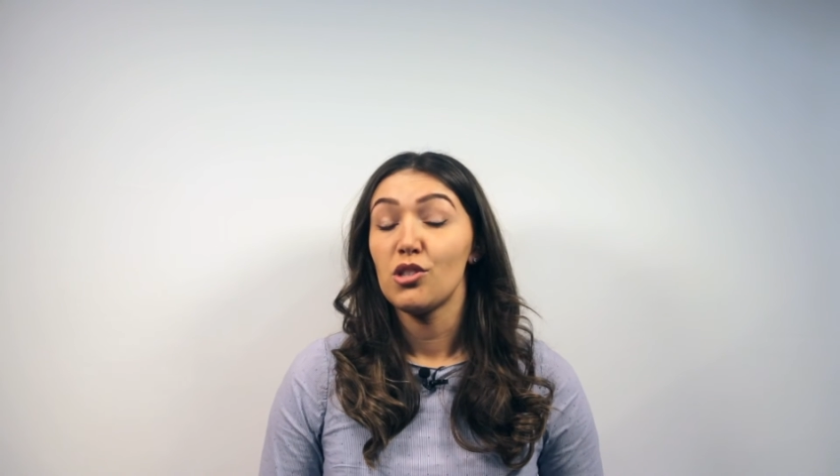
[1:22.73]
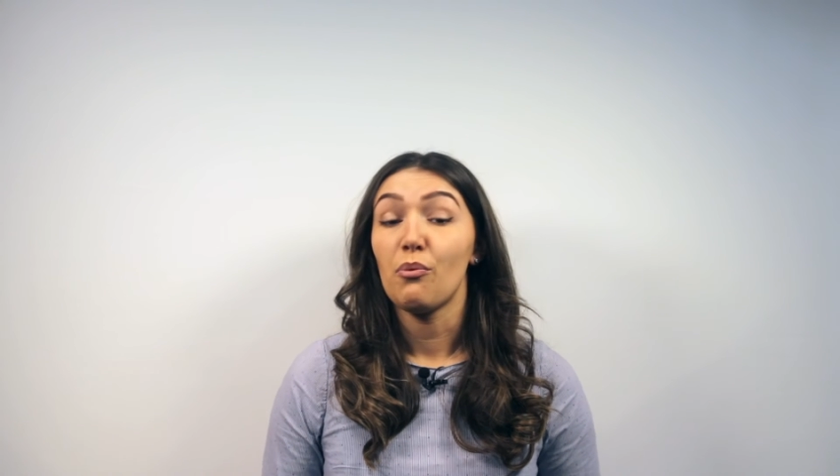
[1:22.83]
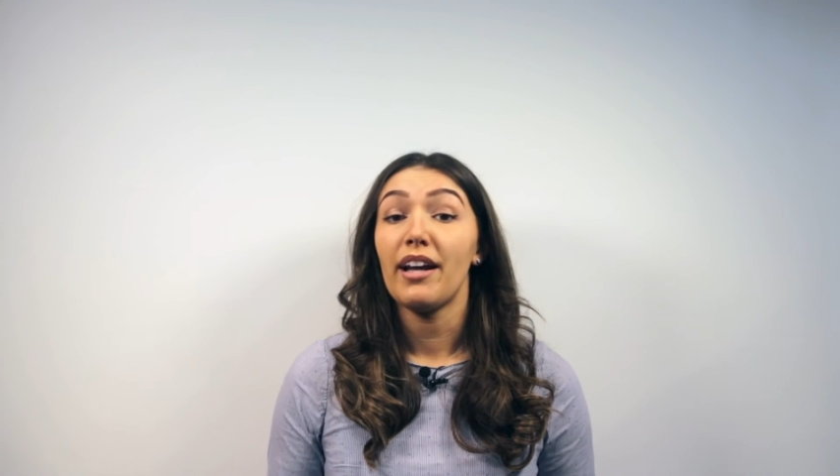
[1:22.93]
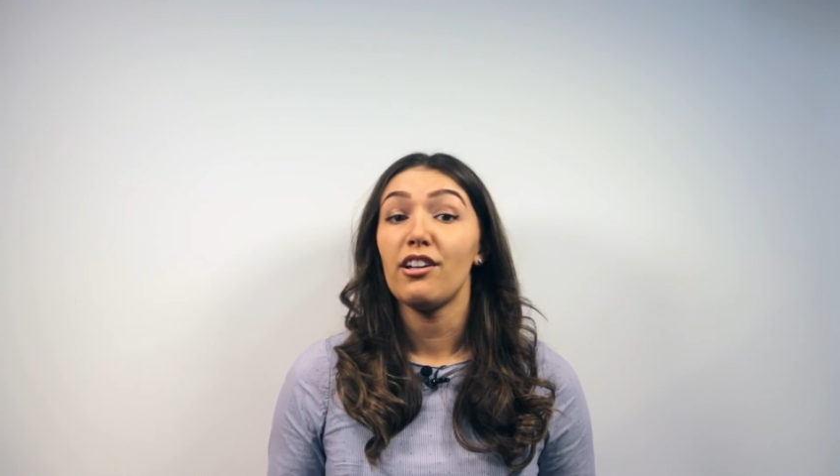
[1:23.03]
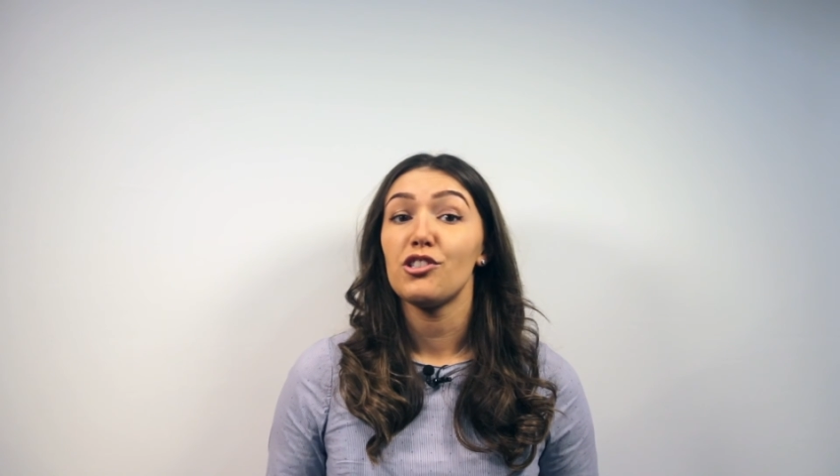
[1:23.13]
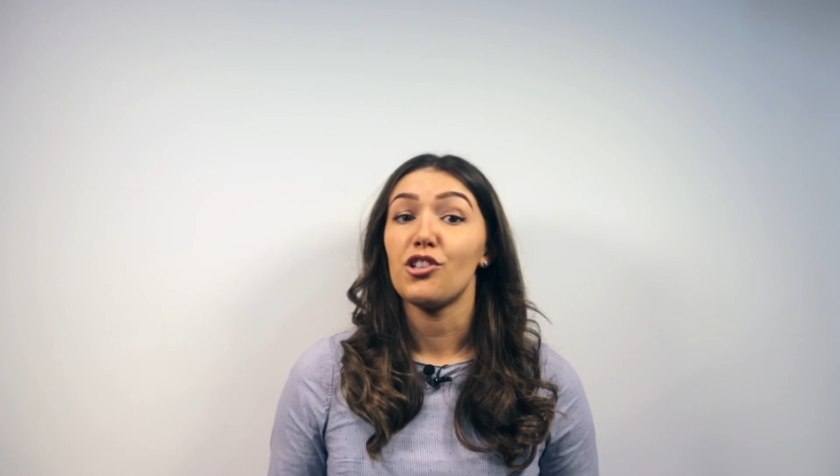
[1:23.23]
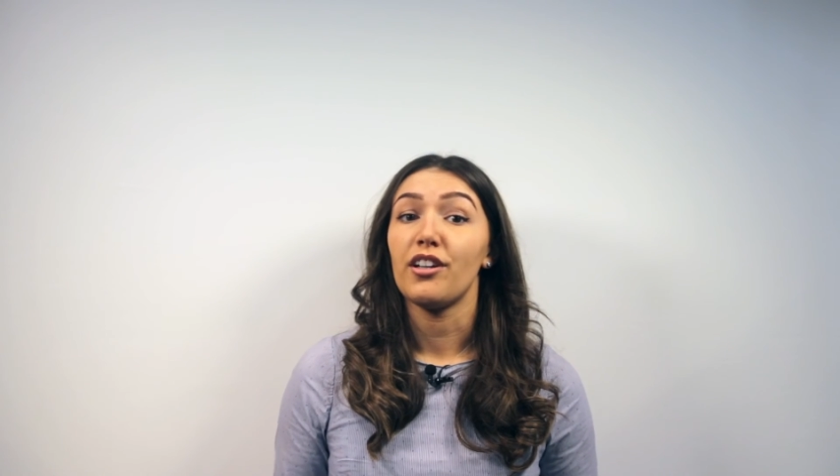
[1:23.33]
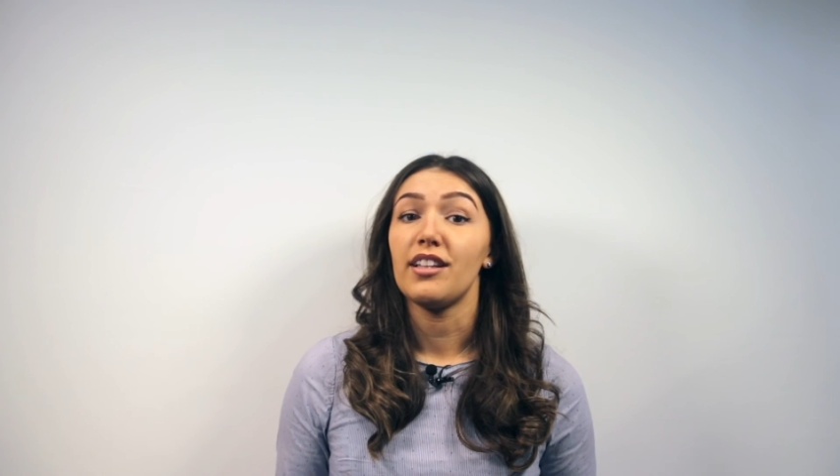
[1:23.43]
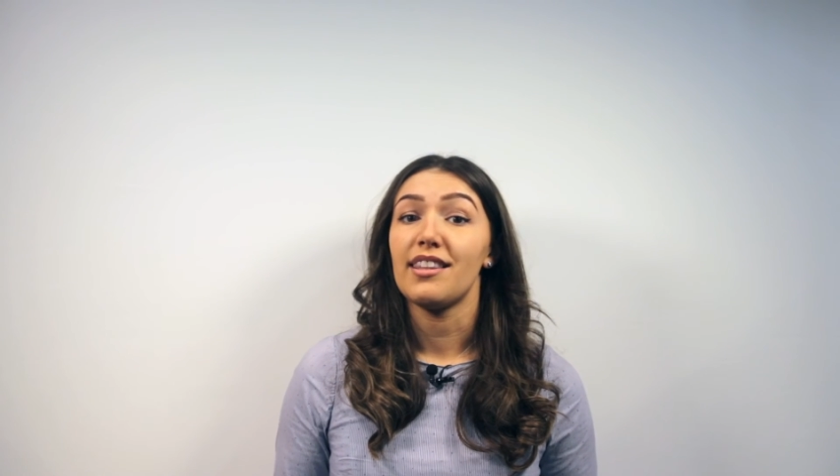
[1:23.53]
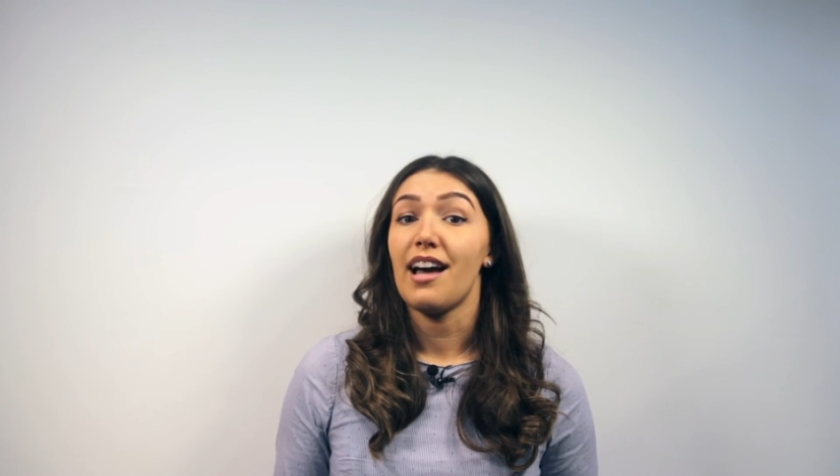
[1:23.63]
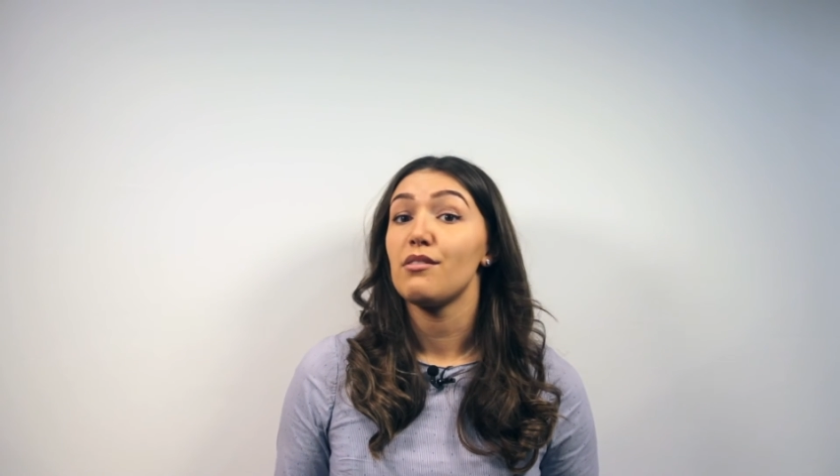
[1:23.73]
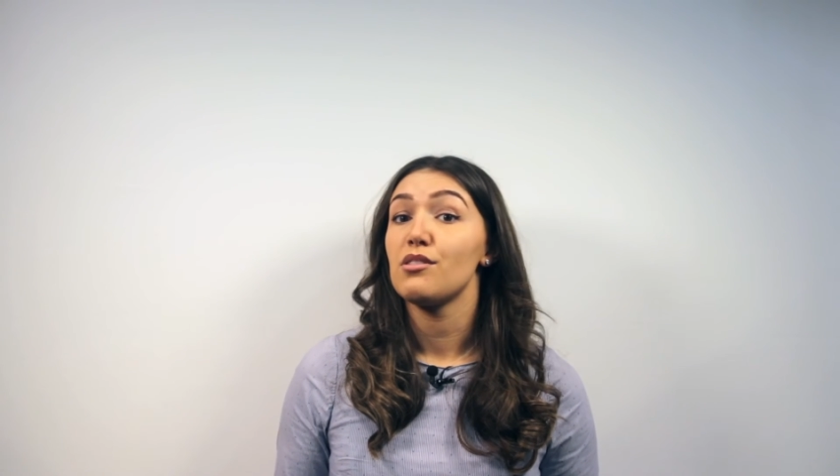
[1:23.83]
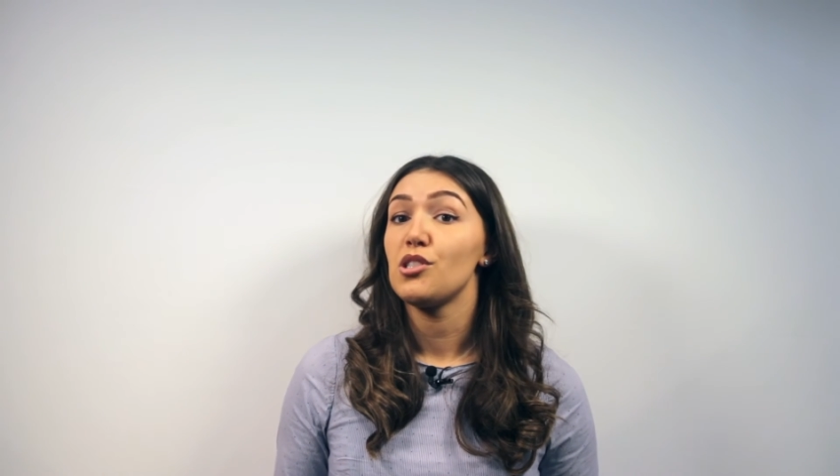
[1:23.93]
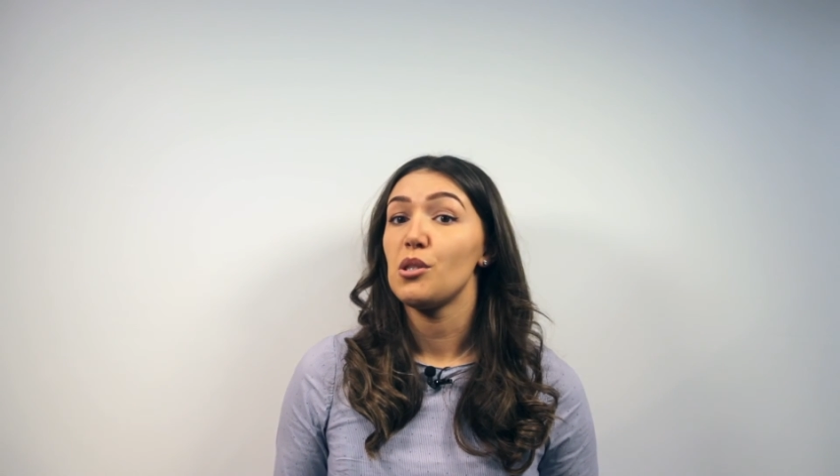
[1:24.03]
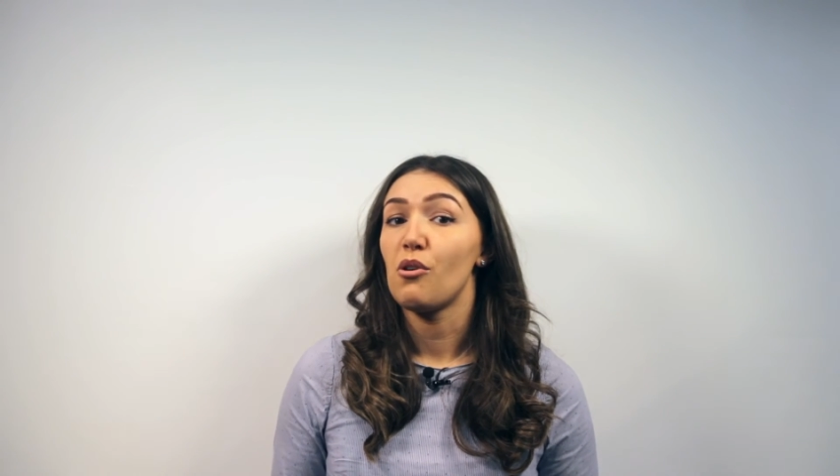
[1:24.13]
So why not join the
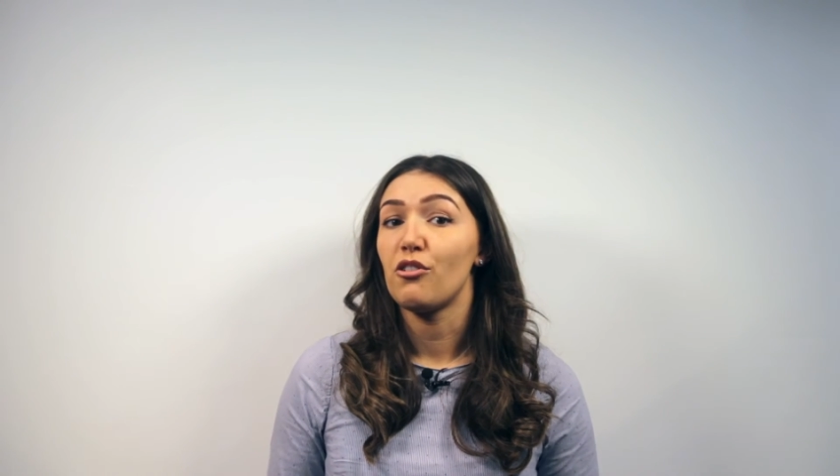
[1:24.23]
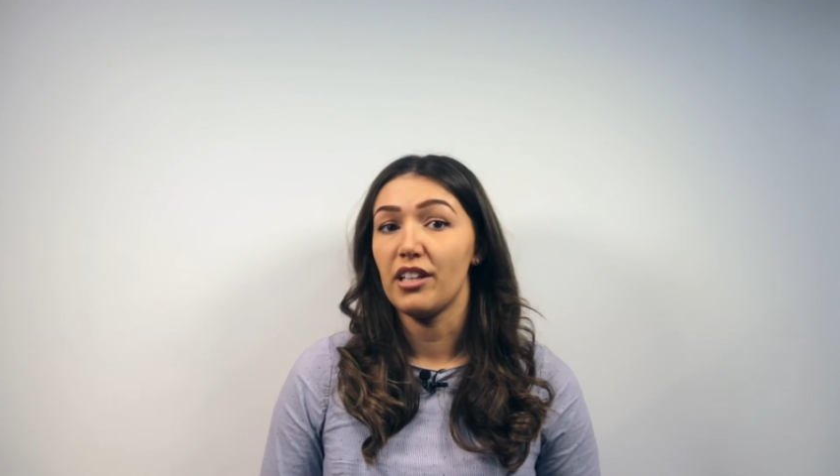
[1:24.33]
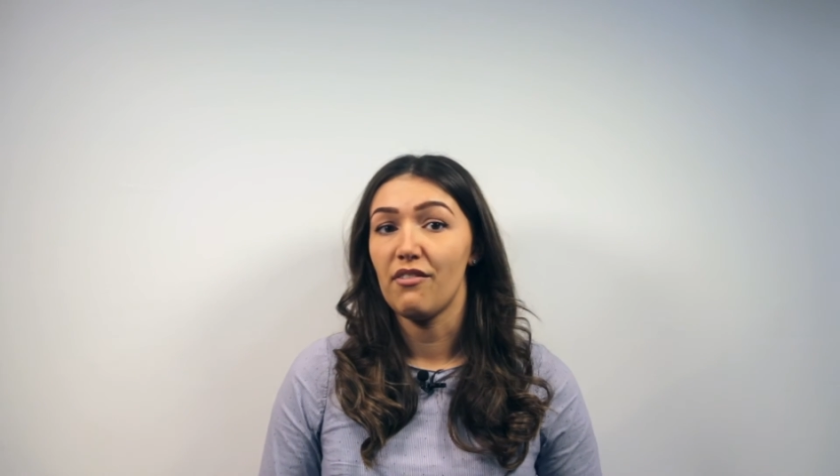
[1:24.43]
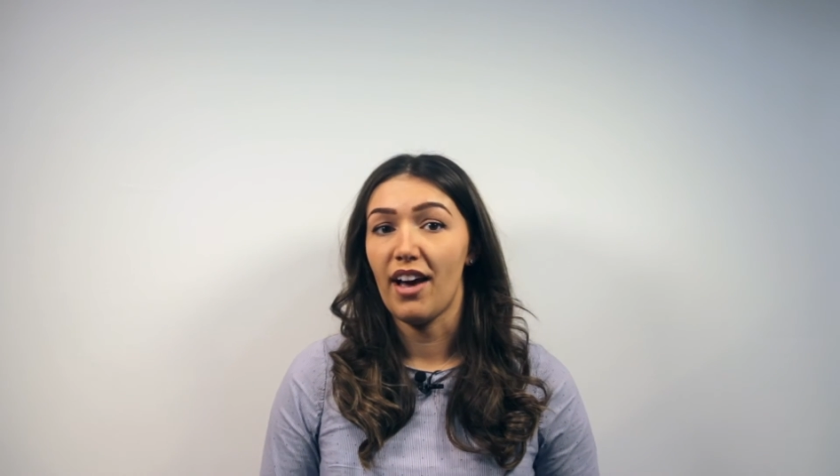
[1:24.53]
thousands who already